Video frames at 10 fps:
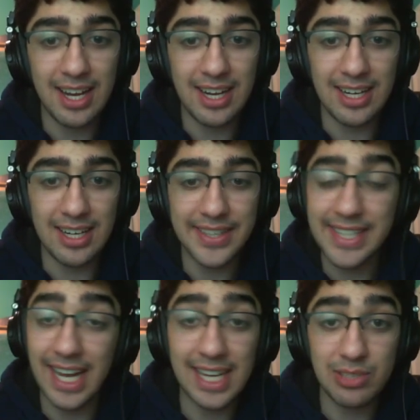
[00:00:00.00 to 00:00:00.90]
the
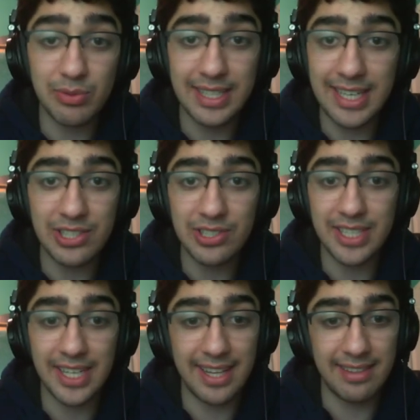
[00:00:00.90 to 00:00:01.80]
line is really
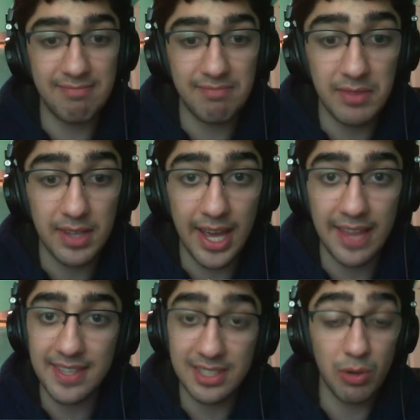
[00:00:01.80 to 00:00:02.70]
interesting,
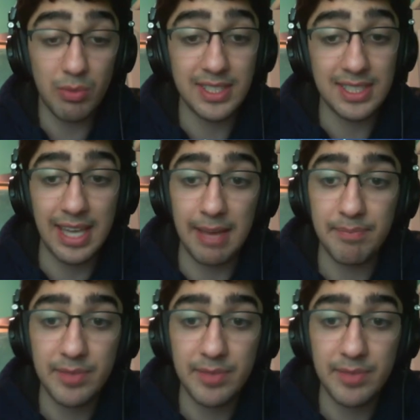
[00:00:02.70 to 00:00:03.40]
and so was this game.